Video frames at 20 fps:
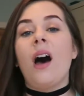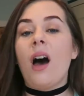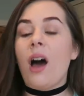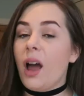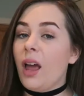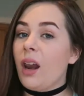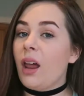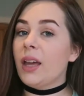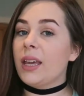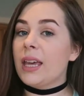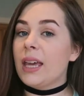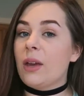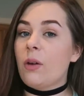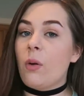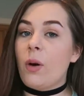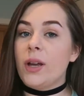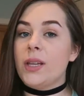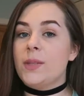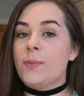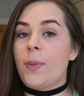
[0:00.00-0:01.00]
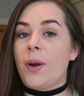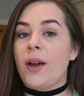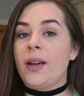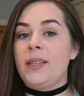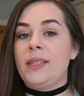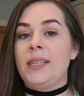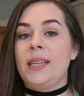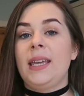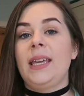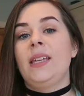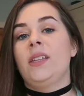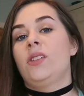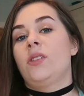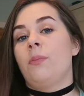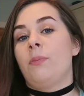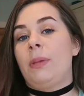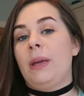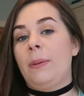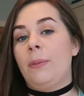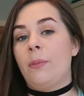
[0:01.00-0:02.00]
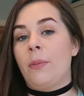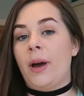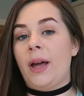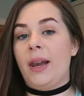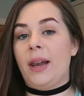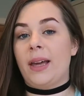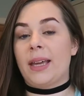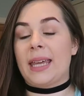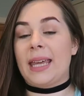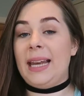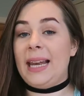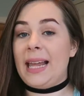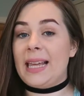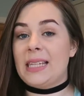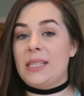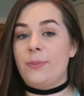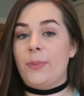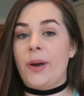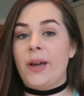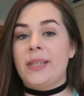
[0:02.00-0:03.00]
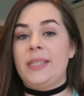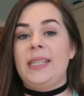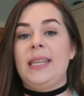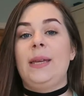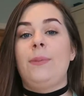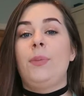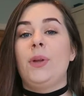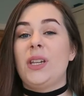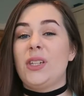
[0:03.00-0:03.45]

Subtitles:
I like it quite spicy, some people might like it less spicy,